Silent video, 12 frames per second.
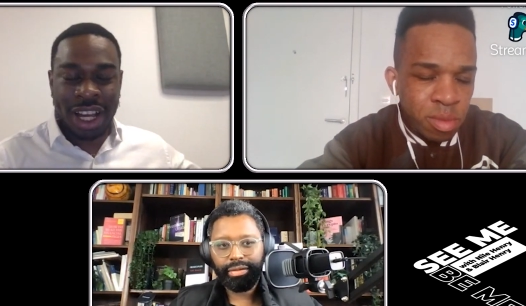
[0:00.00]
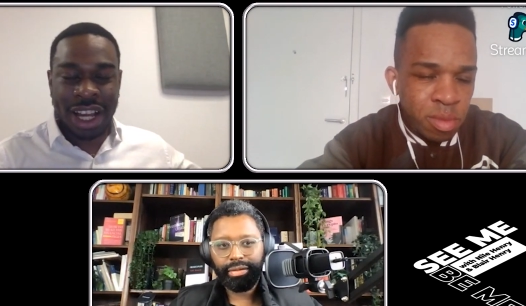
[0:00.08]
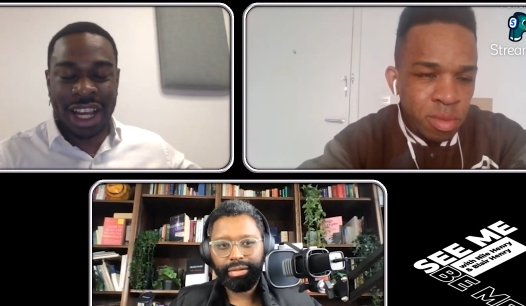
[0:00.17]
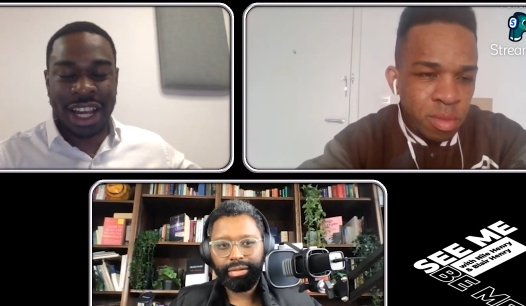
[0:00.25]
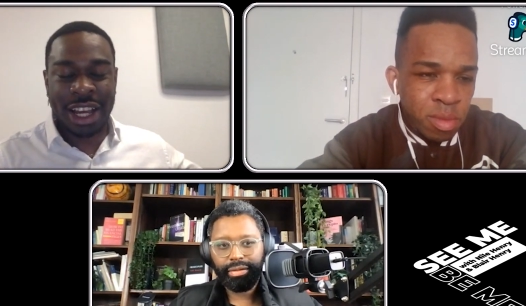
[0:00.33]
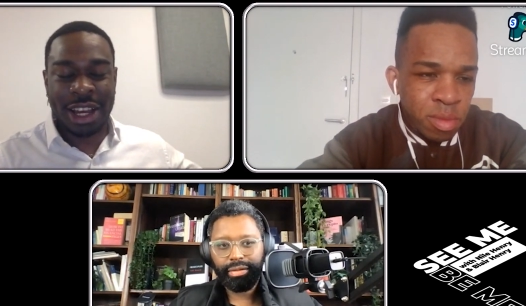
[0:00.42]

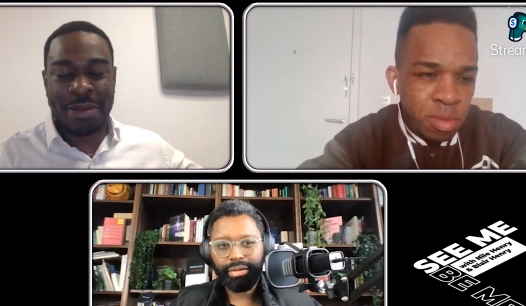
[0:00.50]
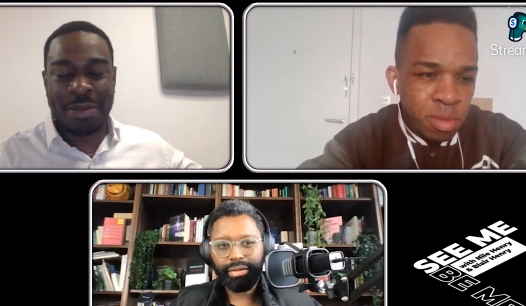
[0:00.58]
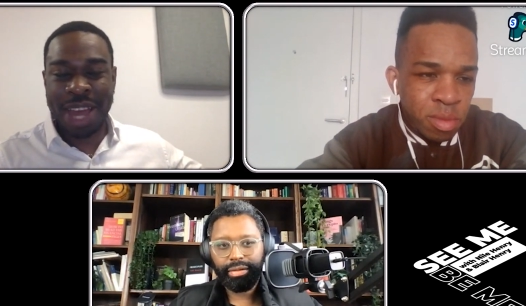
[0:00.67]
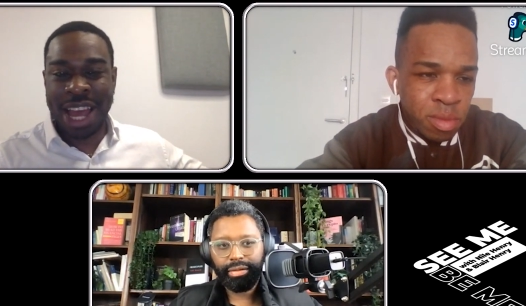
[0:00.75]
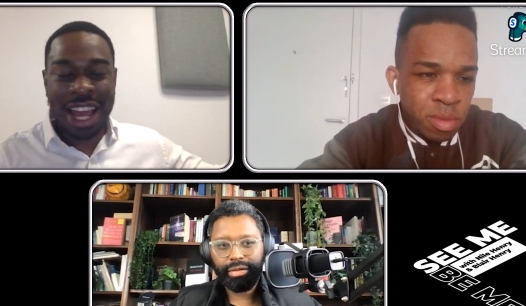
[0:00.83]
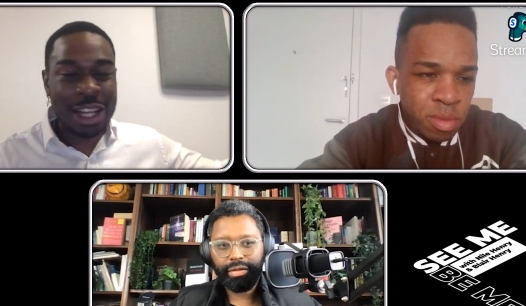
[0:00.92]

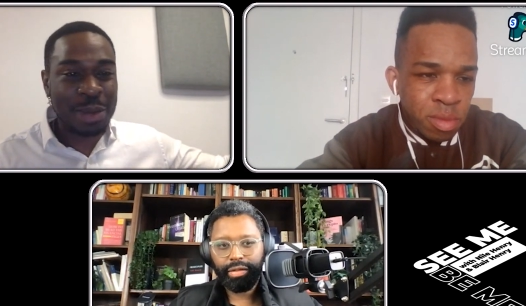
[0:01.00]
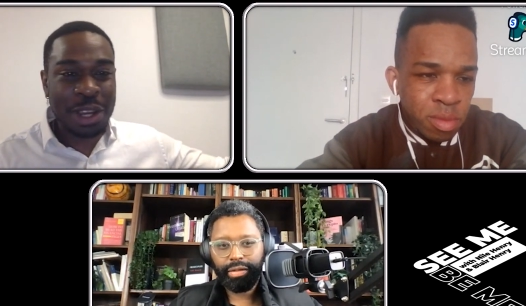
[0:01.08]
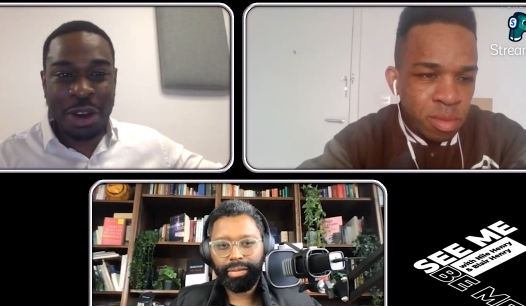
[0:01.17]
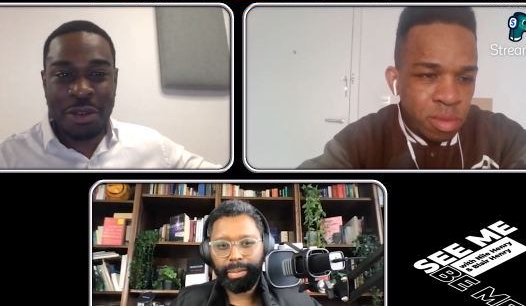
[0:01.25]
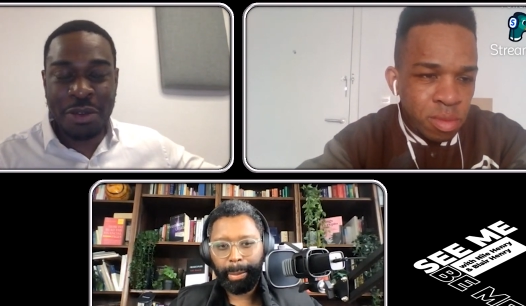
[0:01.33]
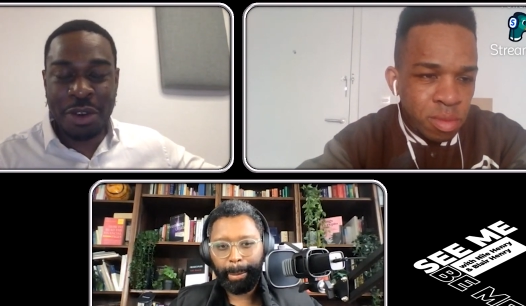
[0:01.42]
Speaker 1: Um, AI has been
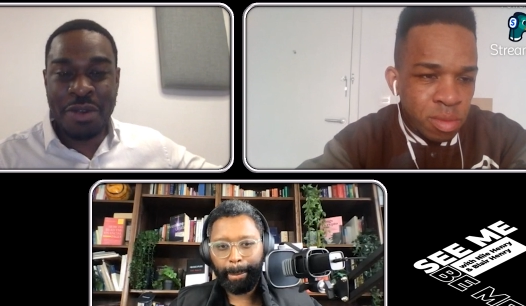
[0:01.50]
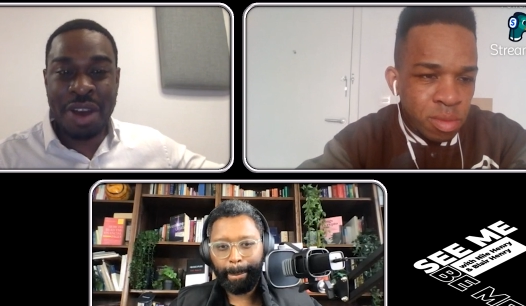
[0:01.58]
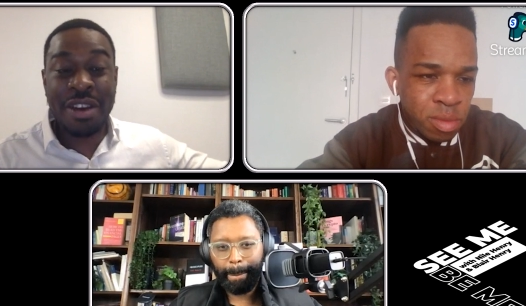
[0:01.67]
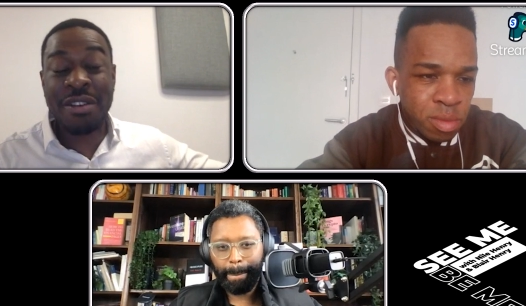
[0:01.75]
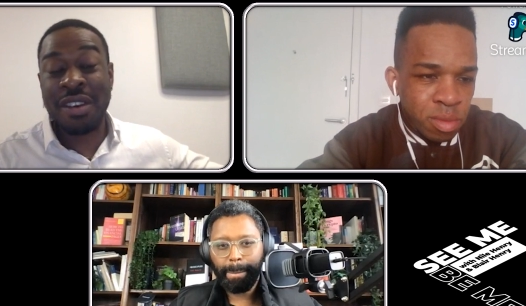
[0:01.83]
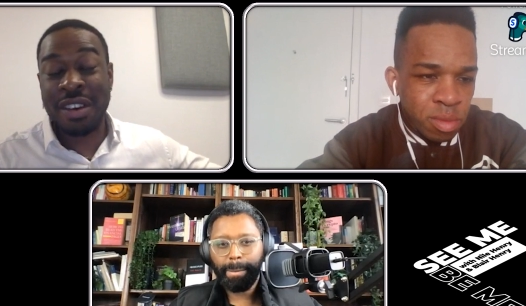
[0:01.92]
going for a
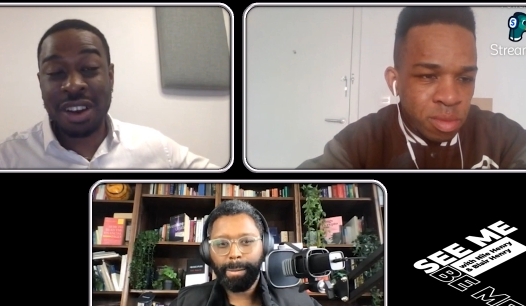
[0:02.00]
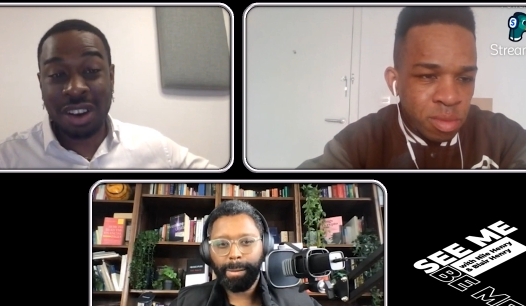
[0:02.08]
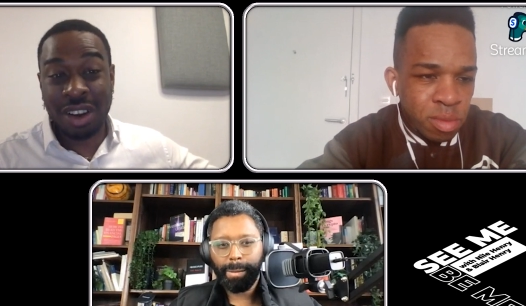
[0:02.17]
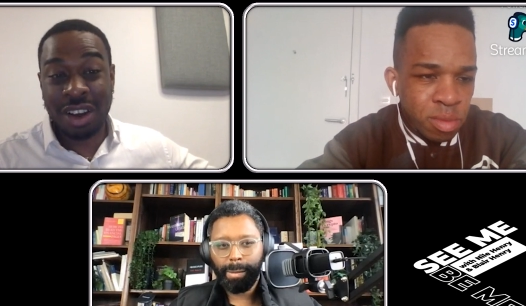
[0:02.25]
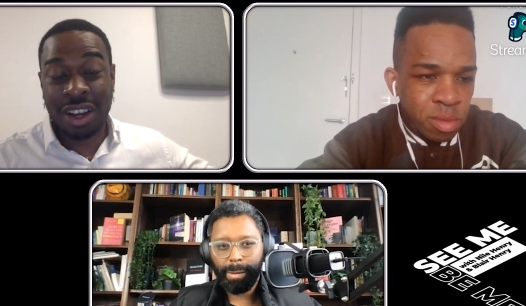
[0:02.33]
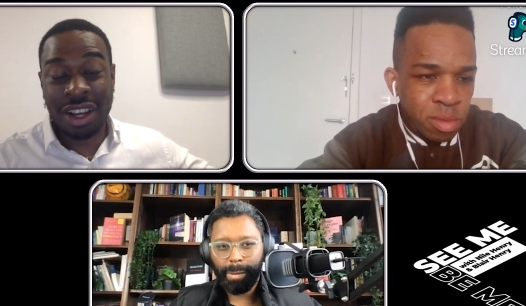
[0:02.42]
very,
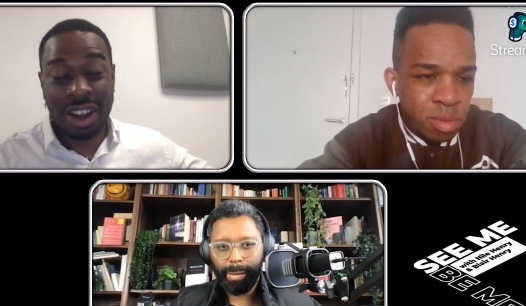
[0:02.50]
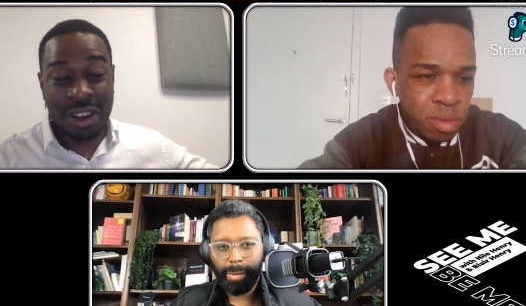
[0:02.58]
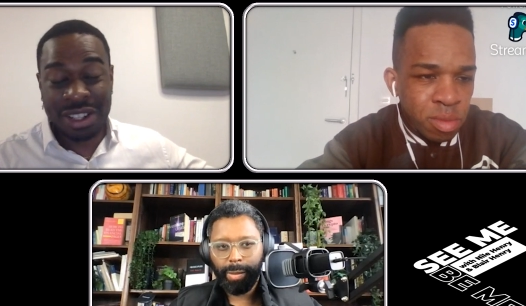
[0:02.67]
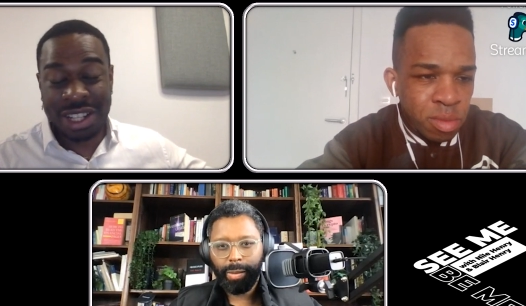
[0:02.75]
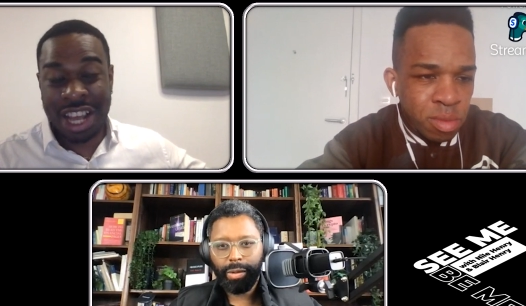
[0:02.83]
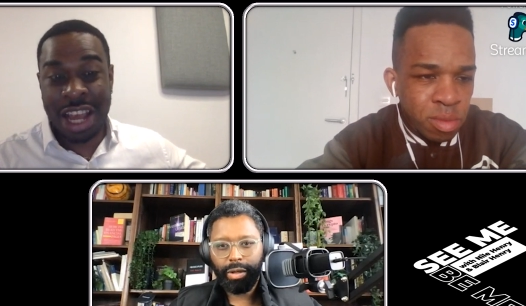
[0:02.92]
very uh,
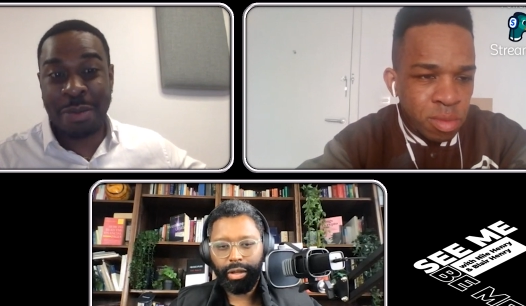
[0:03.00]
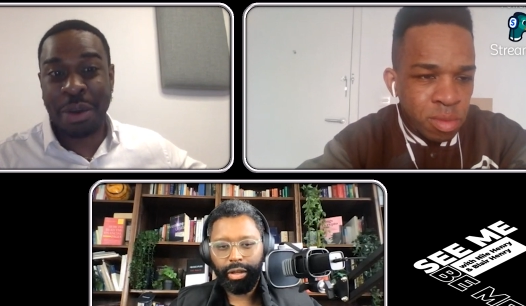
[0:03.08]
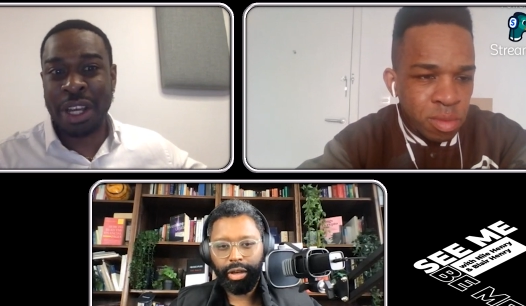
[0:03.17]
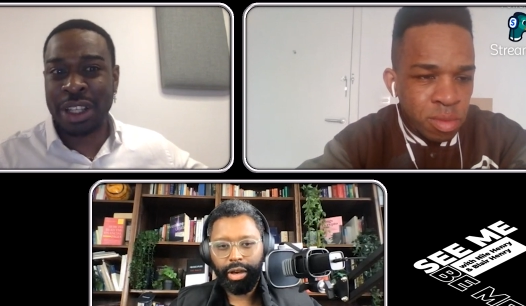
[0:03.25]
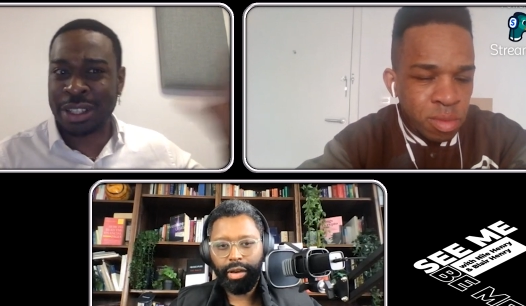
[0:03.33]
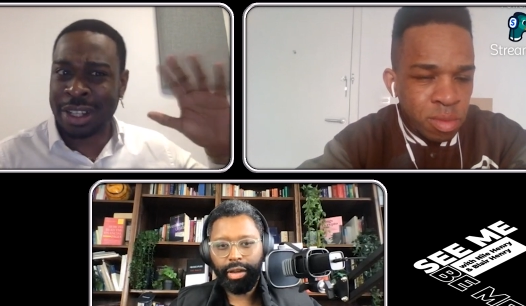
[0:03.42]
long time, but
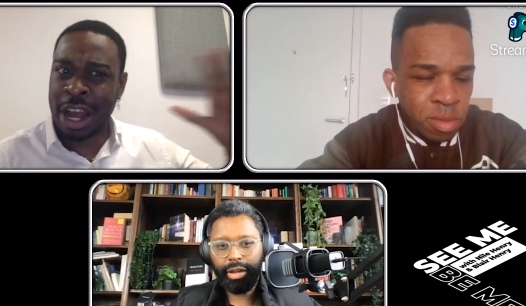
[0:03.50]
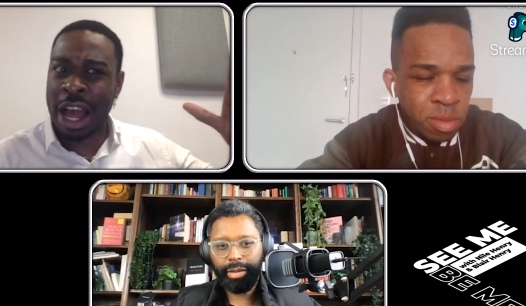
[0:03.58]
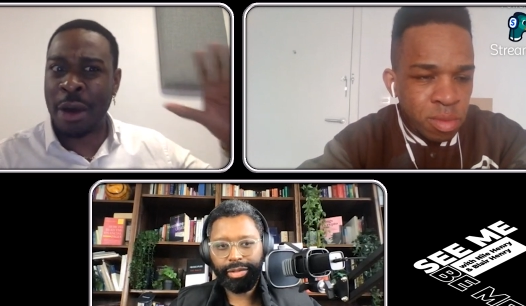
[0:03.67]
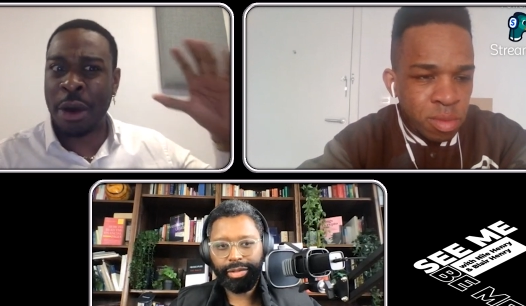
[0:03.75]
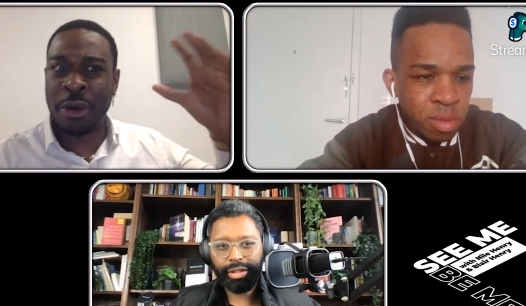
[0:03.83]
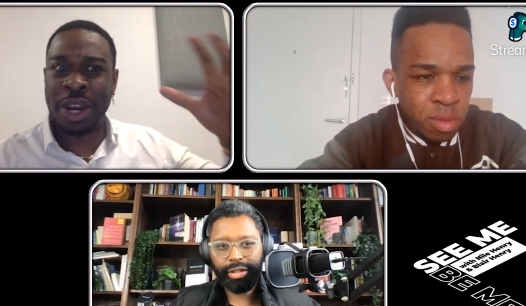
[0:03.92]
yeah, yeah, now absolutely.